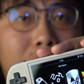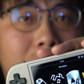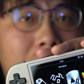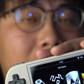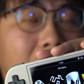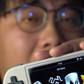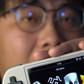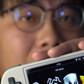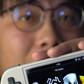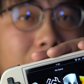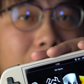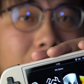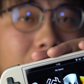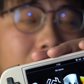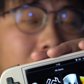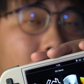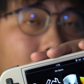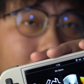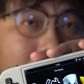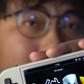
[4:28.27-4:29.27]
have
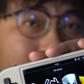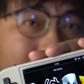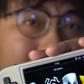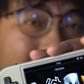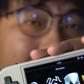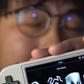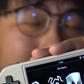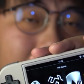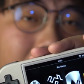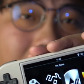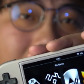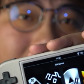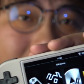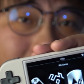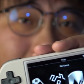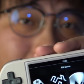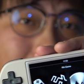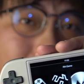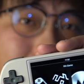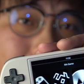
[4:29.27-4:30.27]
cardinal snapping,
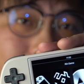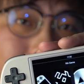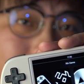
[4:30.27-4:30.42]
so